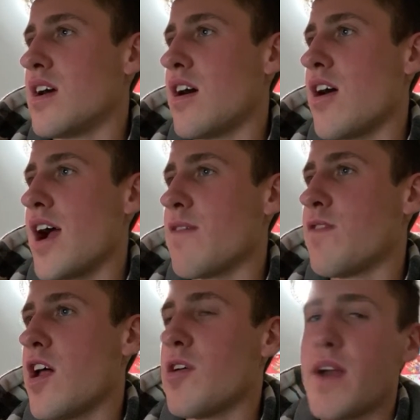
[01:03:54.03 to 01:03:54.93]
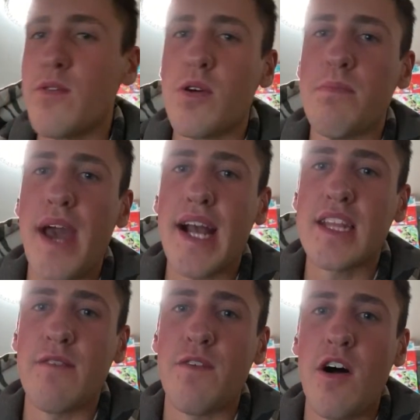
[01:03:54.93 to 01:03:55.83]
Alright, I followed everyone back
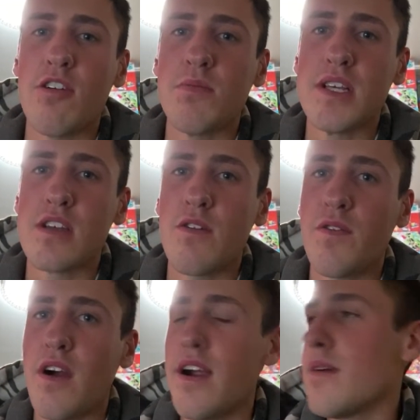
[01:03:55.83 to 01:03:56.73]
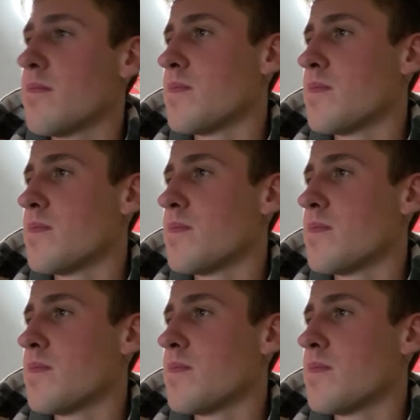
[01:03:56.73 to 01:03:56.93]
that followed me so far.